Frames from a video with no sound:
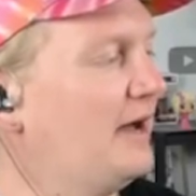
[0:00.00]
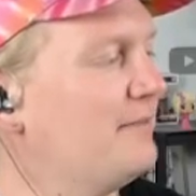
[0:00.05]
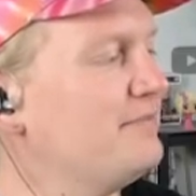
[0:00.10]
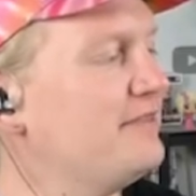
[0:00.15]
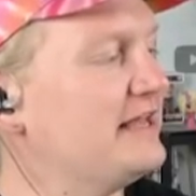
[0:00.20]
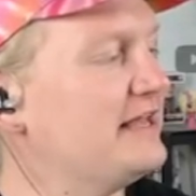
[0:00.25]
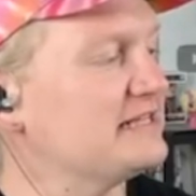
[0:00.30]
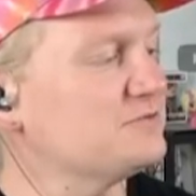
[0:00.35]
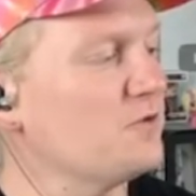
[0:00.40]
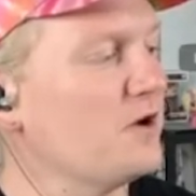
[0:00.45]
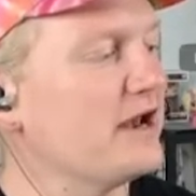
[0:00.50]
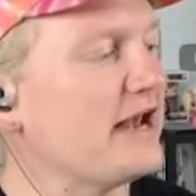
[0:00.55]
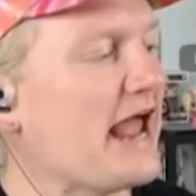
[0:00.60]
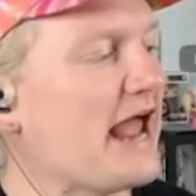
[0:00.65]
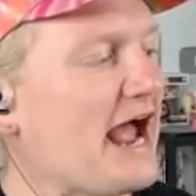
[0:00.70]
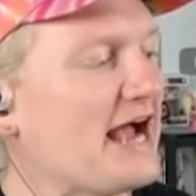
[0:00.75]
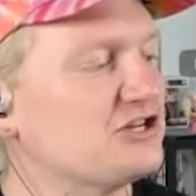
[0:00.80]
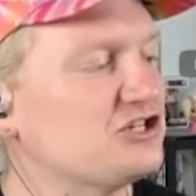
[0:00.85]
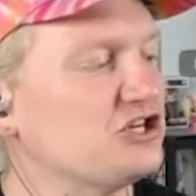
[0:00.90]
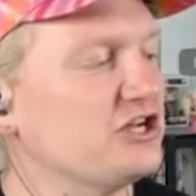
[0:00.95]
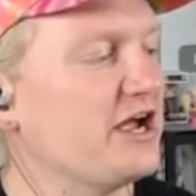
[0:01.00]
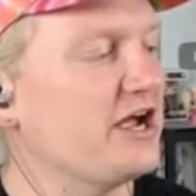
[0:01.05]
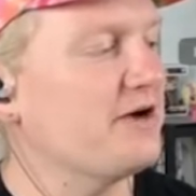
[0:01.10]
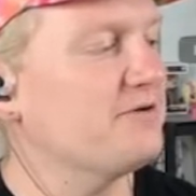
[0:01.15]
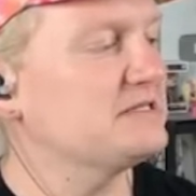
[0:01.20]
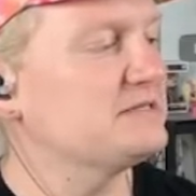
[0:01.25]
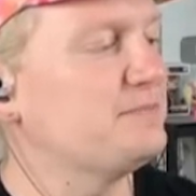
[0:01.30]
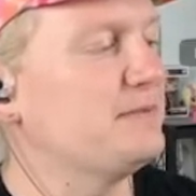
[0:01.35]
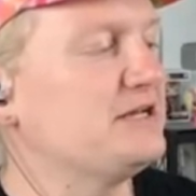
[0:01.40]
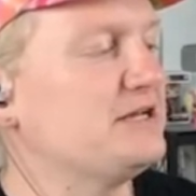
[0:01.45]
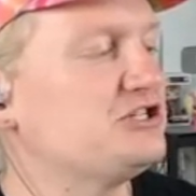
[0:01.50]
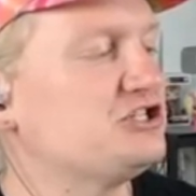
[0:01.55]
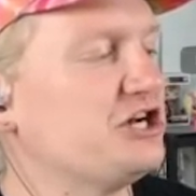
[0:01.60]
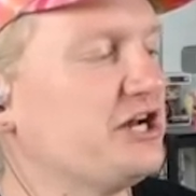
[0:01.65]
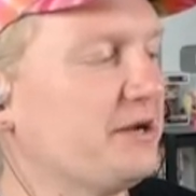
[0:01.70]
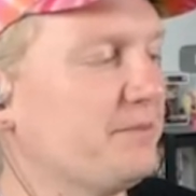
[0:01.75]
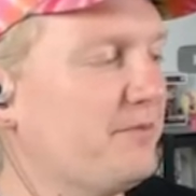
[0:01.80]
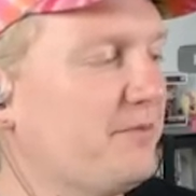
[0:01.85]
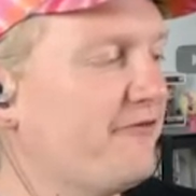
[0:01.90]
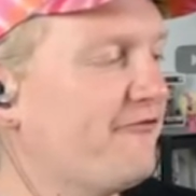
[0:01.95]
This one actually I was
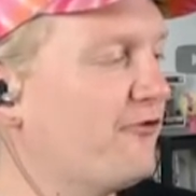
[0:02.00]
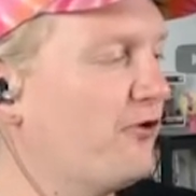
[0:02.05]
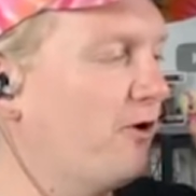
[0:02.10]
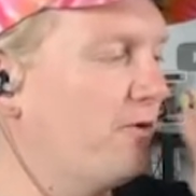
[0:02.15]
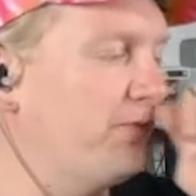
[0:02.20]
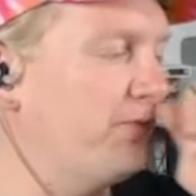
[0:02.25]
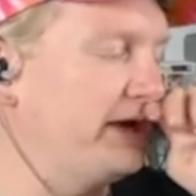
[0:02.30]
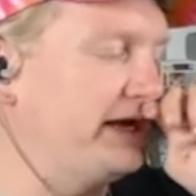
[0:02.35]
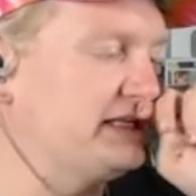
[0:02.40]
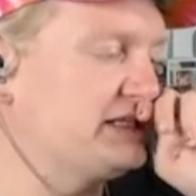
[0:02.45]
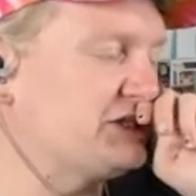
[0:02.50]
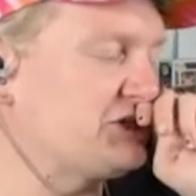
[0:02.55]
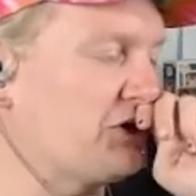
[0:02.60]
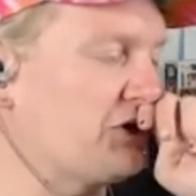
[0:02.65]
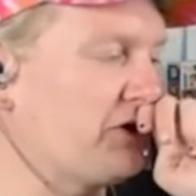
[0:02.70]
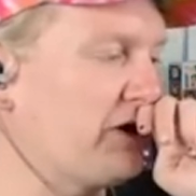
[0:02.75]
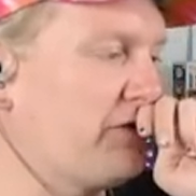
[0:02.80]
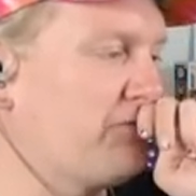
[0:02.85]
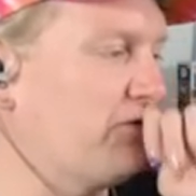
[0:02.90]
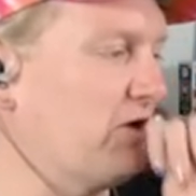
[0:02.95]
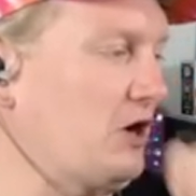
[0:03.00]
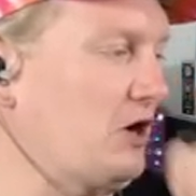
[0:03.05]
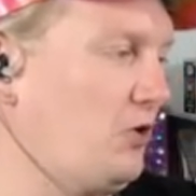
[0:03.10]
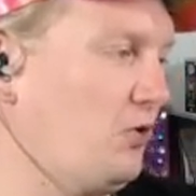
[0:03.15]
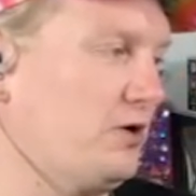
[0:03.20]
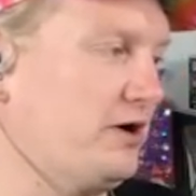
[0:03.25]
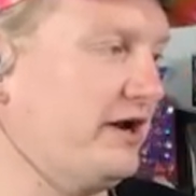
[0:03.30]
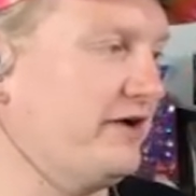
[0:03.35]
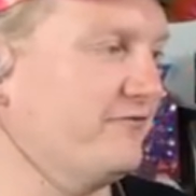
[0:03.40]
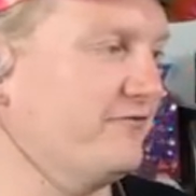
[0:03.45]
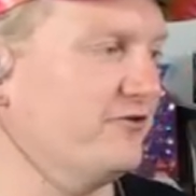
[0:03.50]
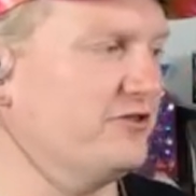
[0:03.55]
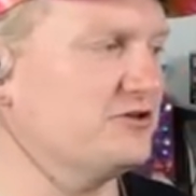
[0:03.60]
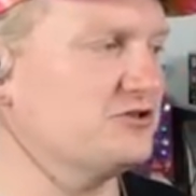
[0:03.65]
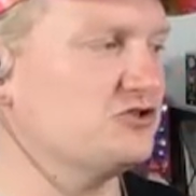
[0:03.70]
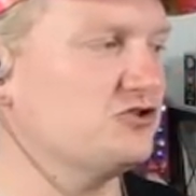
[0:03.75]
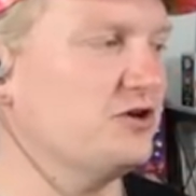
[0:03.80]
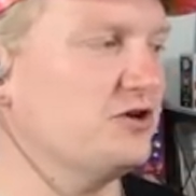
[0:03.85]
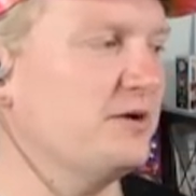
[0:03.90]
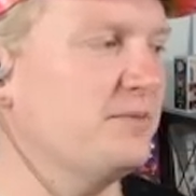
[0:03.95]
mentioning before we started recording for the
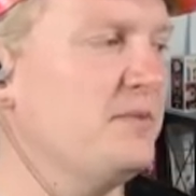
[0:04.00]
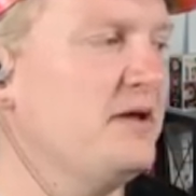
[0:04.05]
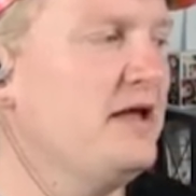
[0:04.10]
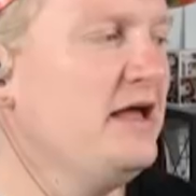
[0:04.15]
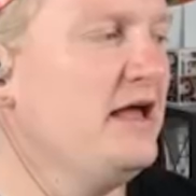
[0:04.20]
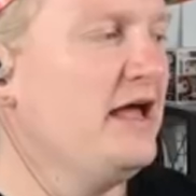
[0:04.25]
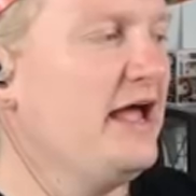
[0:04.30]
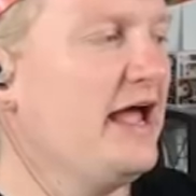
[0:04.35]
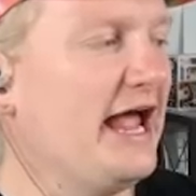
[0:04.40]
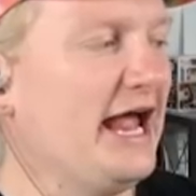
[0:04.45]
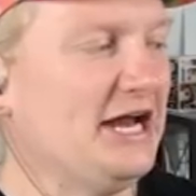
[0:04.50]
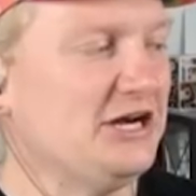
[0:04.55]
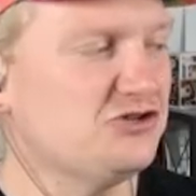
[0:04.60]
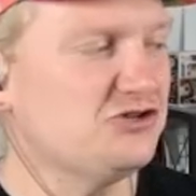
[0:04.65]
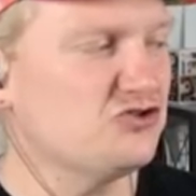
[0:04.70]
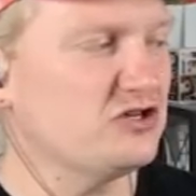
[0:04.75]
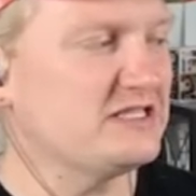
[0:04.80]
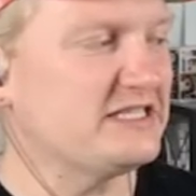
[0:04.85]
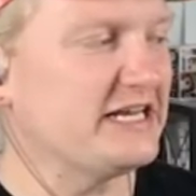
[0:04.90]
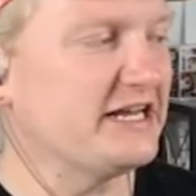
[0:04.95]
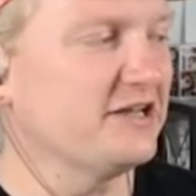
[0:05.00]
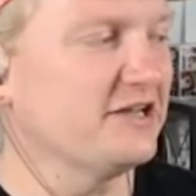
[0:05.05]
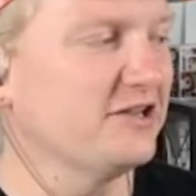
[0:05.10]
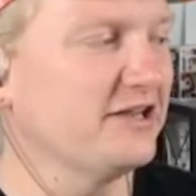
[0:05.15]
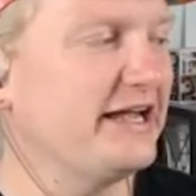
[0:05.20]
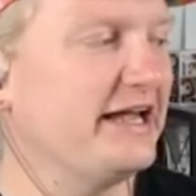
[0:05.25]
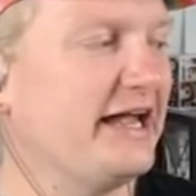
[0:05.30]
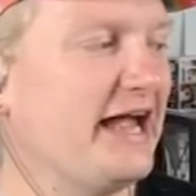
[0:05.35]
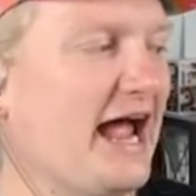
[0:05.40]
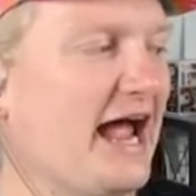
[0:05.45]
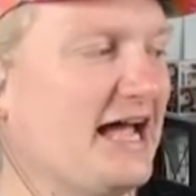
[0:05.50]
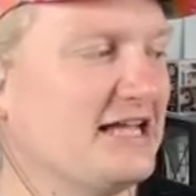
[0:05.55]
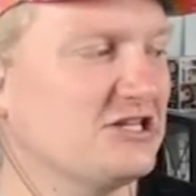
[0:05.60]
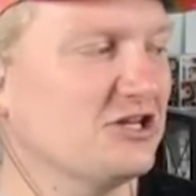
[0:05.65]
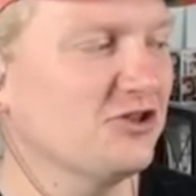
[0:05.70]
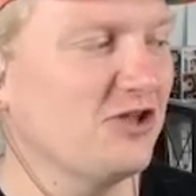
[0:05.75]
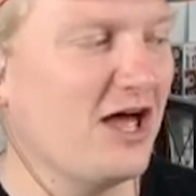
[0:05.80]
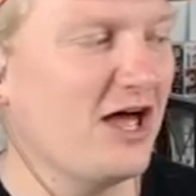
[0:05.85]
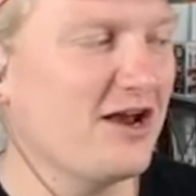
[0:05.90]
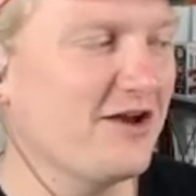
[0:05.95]
stream. Interestingly, has a
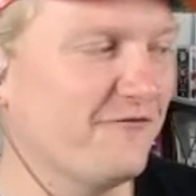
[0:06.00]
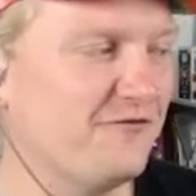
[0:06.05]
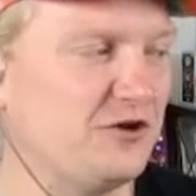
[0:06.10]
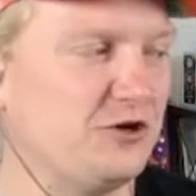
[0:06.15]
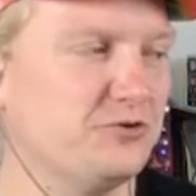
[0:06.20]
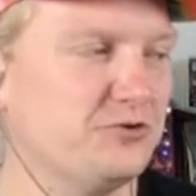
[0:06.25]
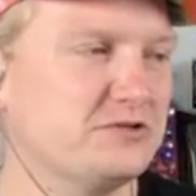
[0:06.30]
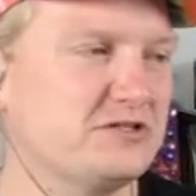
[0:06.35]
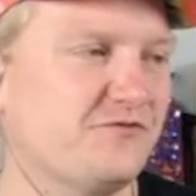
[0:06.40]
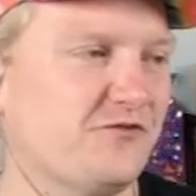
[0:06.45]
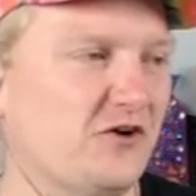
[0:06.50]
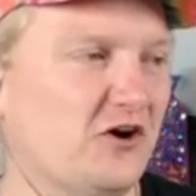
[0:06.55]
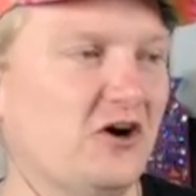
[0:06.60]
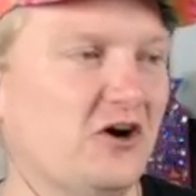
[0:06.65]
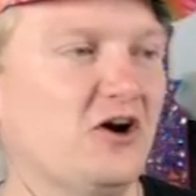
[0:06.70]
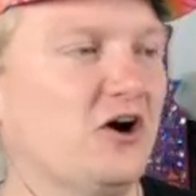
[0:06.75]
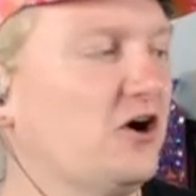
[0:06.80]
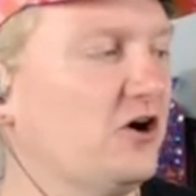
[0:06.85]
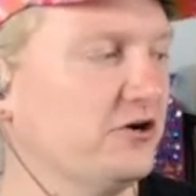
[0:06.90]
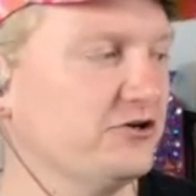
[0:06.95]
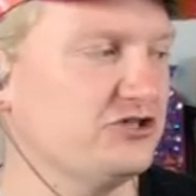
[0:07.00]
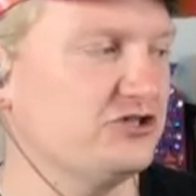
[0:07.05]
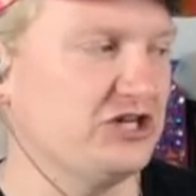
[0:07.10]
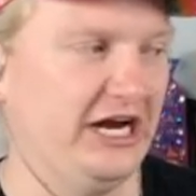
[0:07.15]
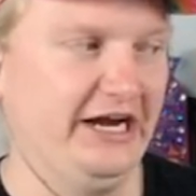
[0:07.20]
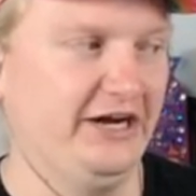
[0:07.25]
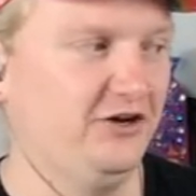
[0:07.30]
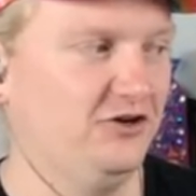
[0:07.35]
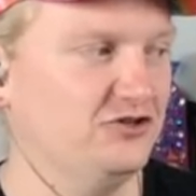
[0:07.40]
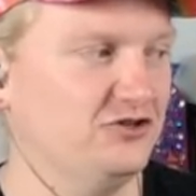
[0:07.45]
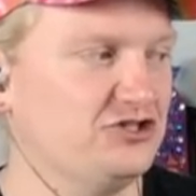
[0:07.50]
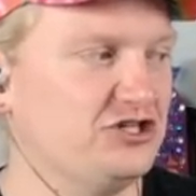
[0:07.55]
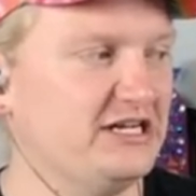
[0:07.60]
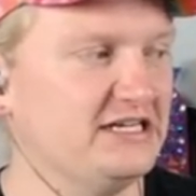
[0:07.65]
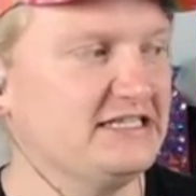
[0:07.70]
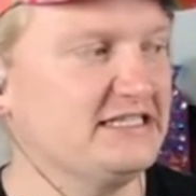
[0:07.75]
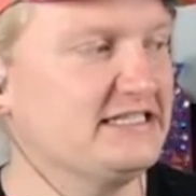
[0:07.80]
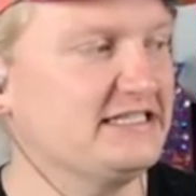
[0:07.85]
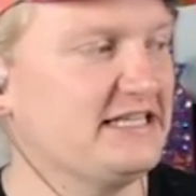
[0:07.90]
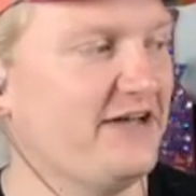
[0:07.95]
lot of views for her channel. She
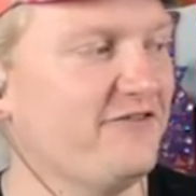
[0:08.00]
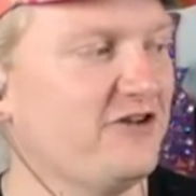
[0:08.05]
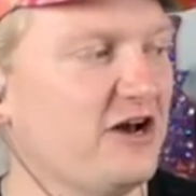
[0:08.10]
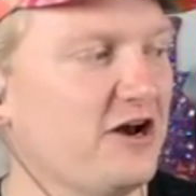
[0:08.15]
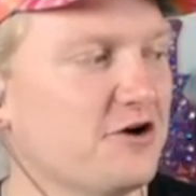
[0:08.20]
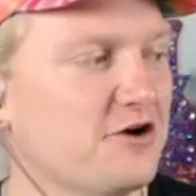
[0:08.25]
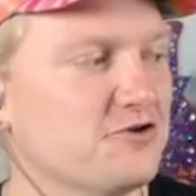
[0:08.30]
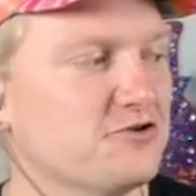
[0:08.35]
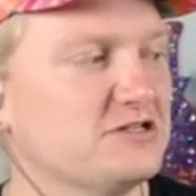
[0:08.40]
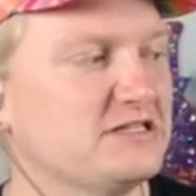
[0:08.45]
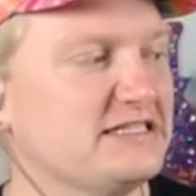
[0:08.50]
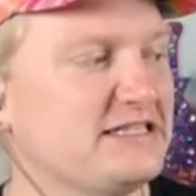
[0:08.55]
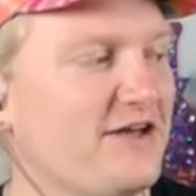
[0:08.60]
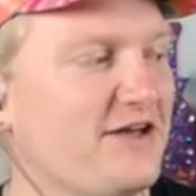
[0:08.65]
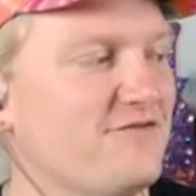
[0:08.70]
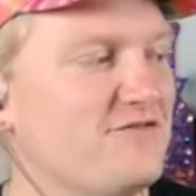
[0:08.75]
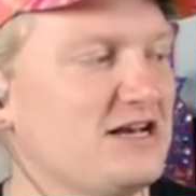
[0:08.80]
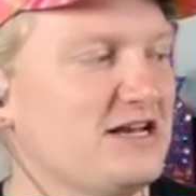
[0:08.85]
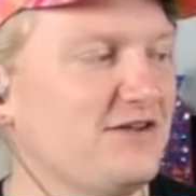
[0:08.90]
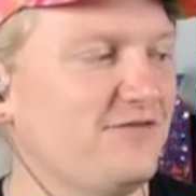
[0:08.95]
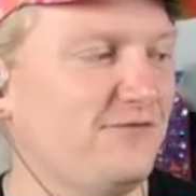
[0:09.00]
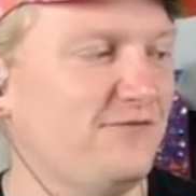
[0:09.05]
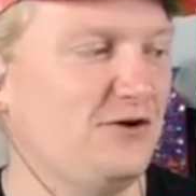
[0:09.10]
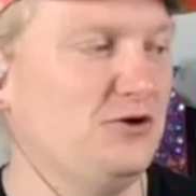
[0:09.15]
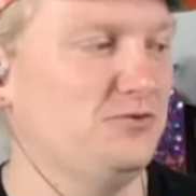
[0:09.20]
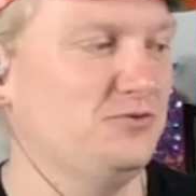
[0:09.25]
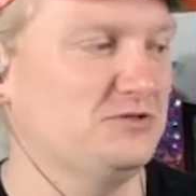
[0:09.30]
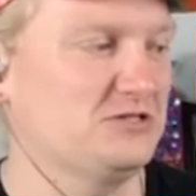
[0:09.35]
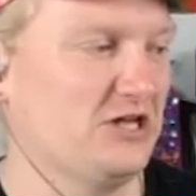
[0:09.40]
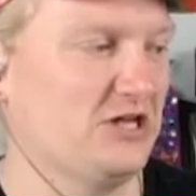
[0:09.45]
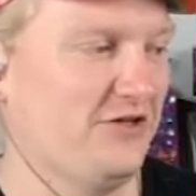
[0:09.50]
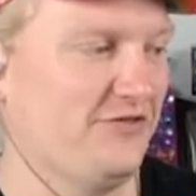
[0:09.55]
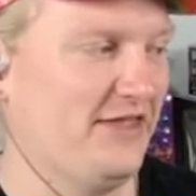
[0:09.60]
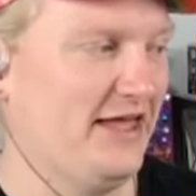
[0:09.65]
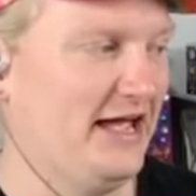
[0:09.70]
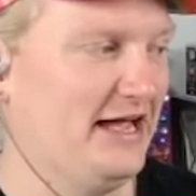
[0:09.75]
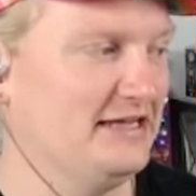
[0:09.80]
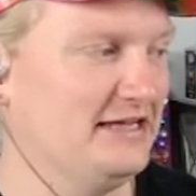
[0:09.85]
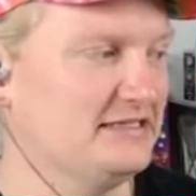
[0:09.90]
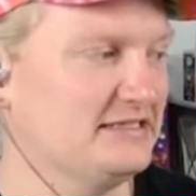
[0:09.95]
has 770 views on
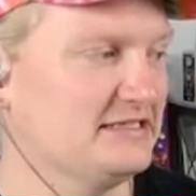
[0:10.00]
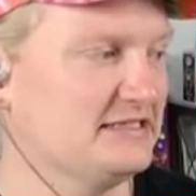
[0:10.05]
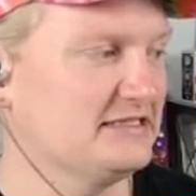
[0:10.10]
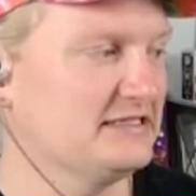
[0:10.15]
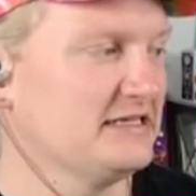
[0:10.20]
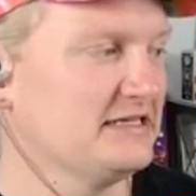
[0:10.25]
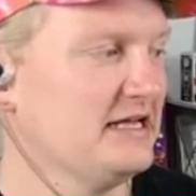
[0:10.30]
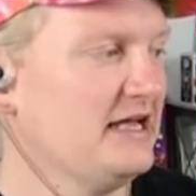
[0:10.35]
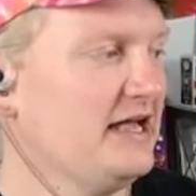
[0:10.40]
this.